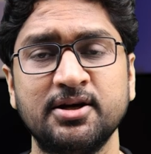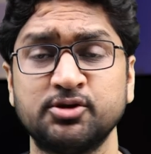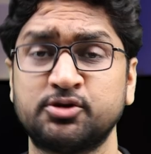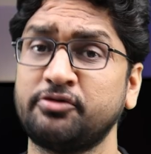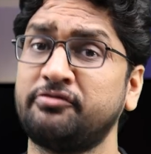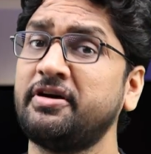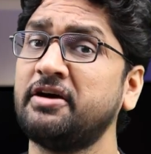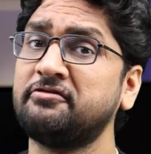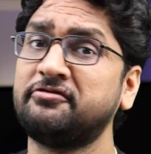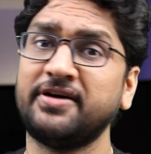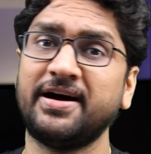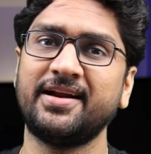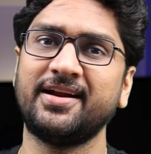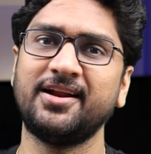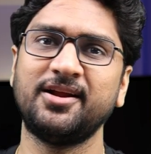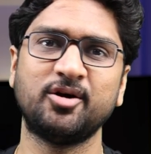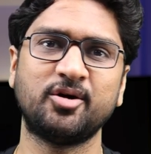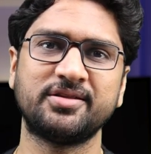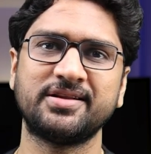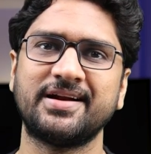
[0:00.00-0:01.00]
So we are
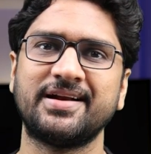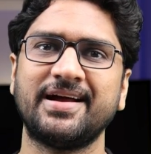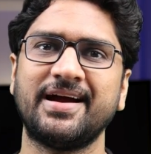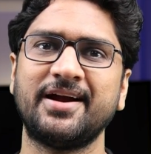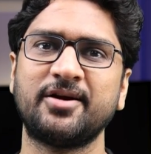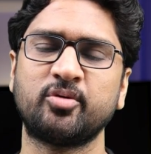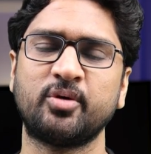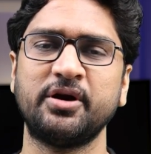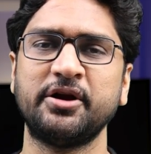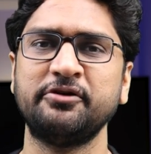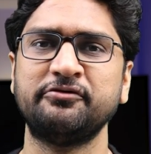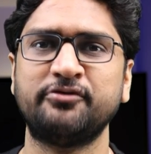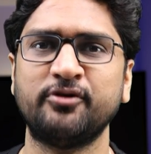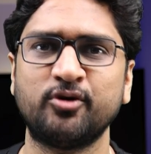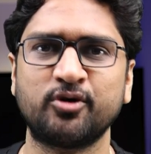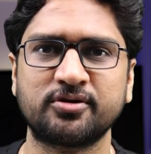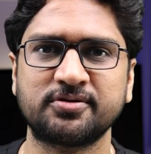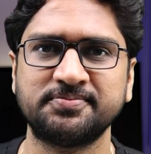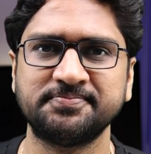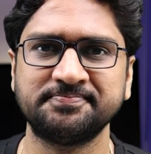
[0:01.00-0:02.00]
finally on the day
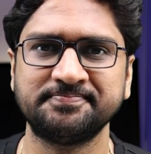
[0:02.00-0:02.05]
24.